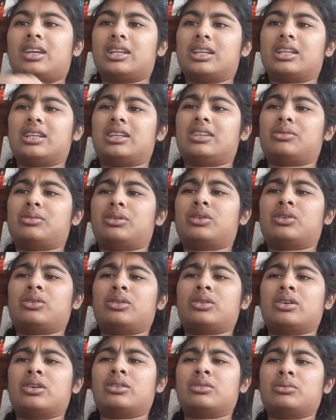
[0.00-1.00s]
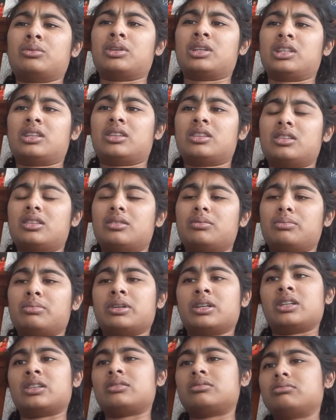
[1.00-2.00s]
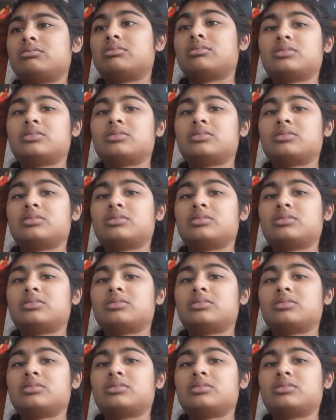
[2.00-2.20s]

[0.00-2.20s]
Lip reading: it along with. But